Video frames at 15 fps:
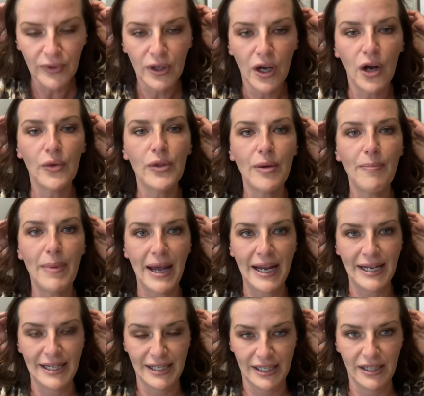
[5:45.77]
on the
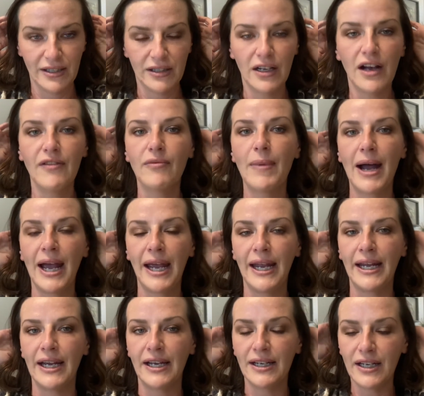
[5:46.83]
base of my
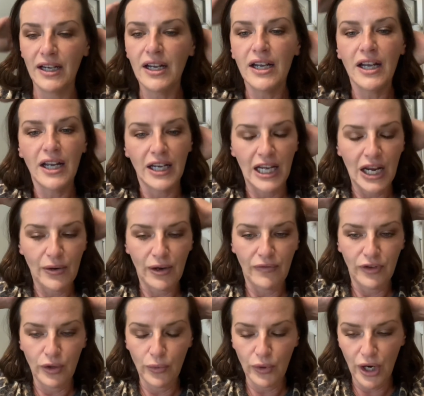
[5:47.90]
head. Now, if
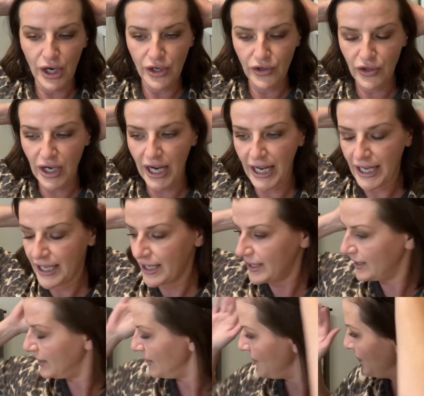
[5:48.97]
you run your
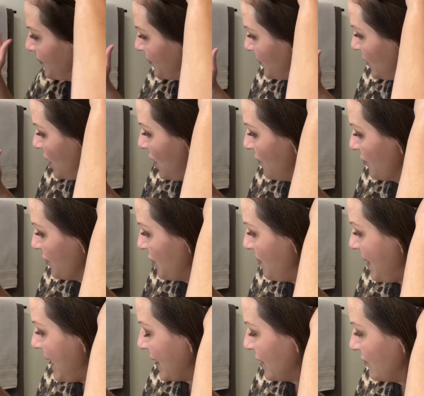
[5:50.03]
hands over the
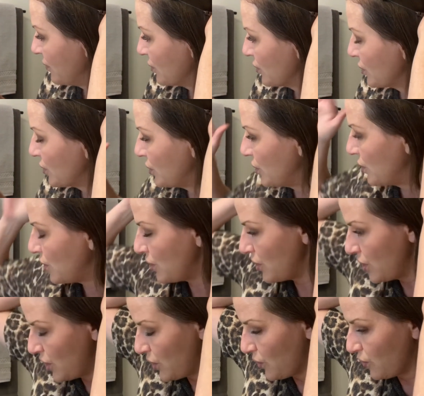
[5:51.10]
back of your skull,
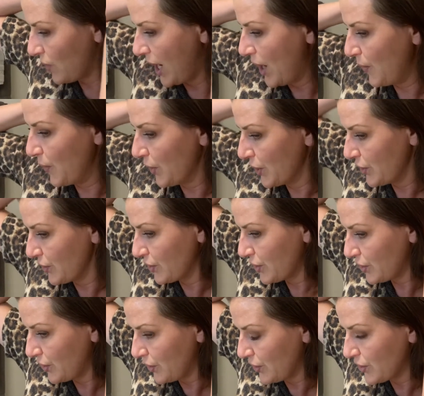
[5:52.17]
right where your
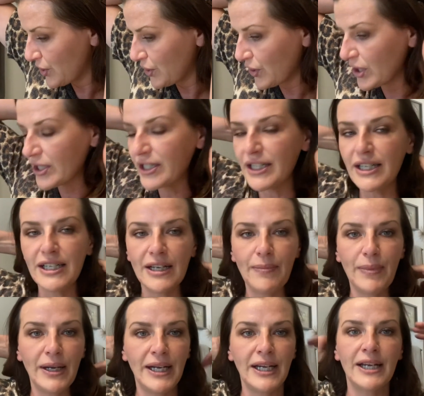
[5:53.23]
skull starts to dip
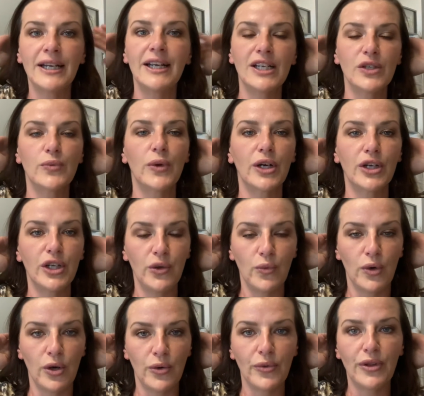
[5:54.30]
in is where you
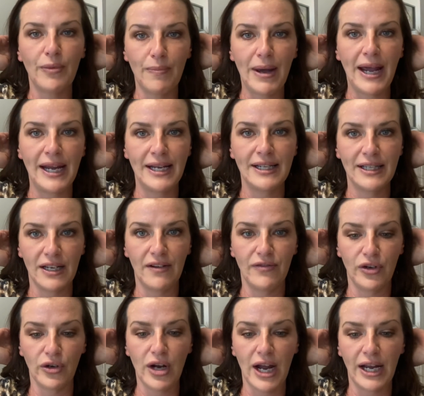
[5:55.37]
want the base of
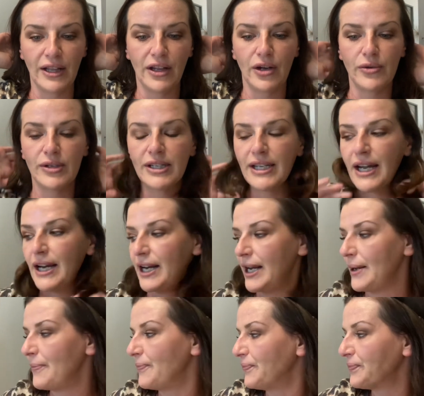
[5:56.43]
your halo setting.
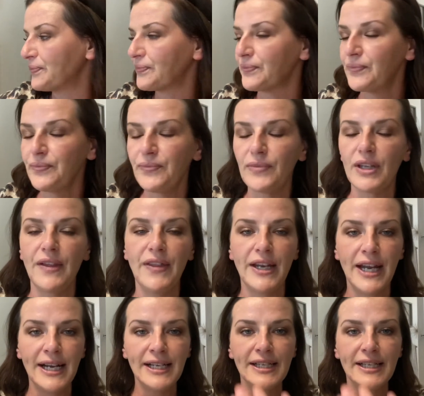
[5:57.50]
The next